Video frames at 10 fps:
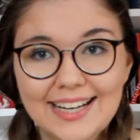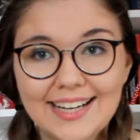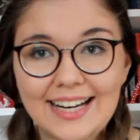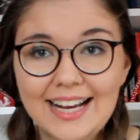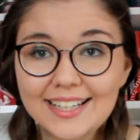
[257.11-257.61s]

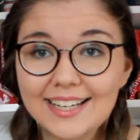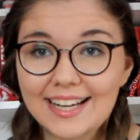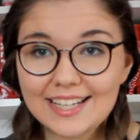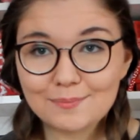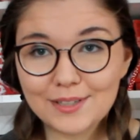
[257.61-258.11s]
And then the
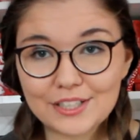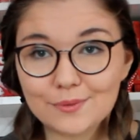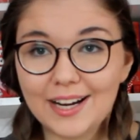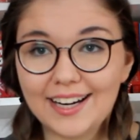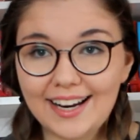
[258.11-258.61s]
last book
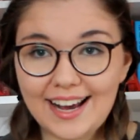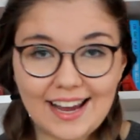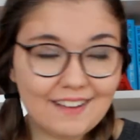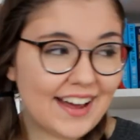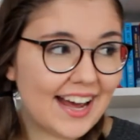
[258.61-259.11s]
is one that I
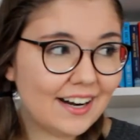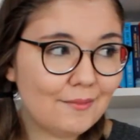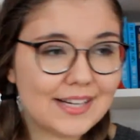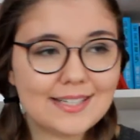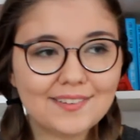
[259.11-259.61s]
have had
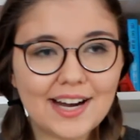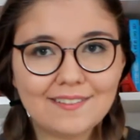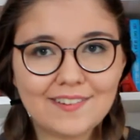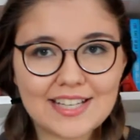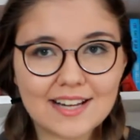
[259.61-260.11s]
on my
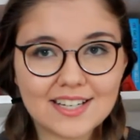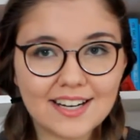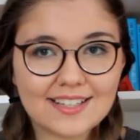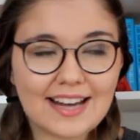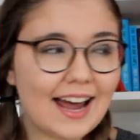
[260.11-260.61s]
TBR for such a
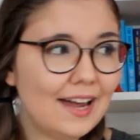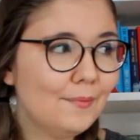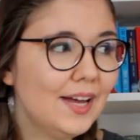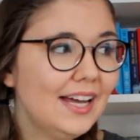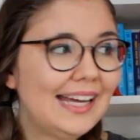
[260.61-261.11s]
long time,